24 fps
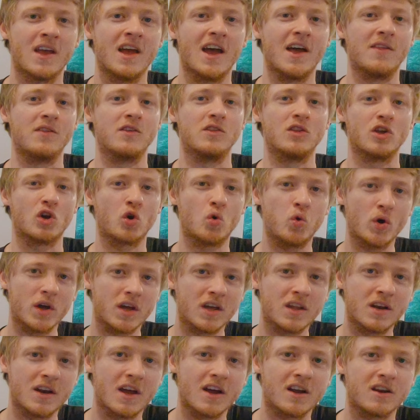And then the quick
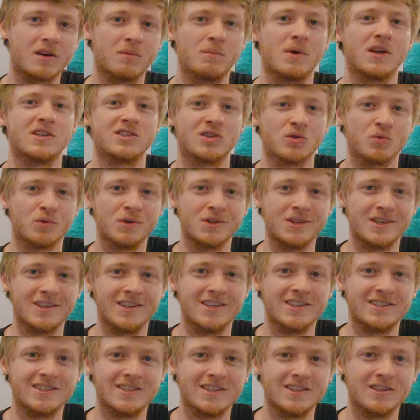connect makes it really
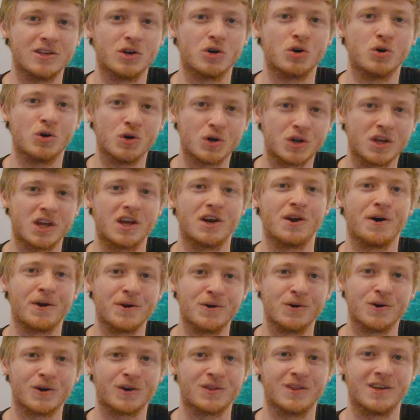easy to hook and
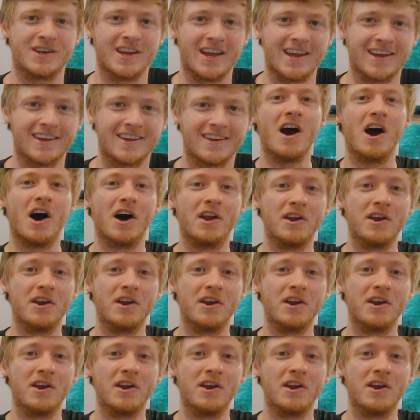unhook the tank.